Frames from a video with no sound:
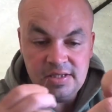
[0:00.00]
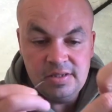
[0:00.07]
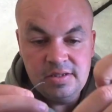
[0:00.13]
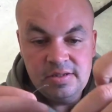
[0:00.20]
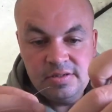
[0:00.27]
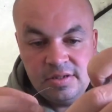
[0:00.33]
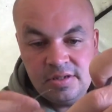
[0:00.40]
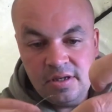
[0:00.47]

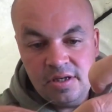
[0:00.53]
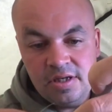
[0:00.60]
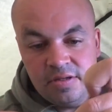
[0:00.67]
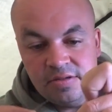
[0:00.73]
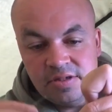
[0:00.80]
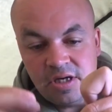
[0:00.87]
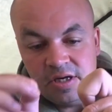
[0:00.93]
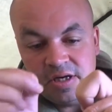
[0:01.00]
So you've got a
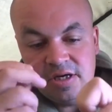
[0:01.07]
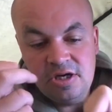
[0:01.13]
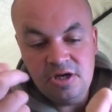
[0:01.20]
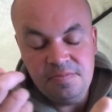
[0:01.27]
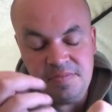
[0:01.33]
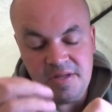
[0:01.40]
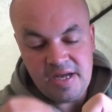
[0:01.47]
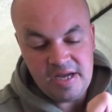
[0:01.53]
little tiny
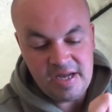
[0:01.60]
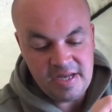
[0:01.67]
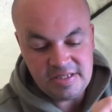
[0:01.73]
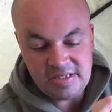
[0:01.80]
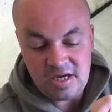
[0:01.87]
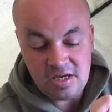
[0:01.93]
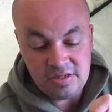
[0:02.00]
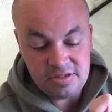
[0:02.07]
loop there. It's
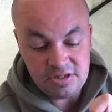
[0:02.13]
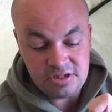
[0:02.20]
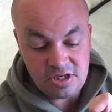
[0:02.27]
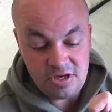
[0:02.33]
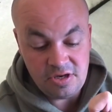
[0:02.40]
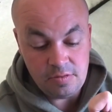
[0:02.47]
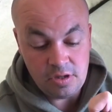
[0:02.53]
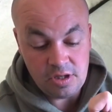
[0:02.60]
hard to show
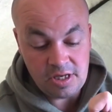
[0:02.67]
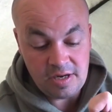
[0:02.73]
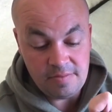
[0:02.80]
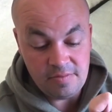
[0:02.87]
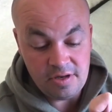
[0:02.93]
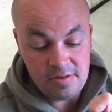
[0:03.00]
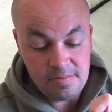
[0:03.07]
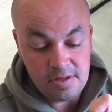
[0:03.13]
you on
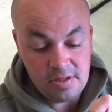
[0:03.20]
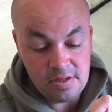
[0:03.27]
camera, but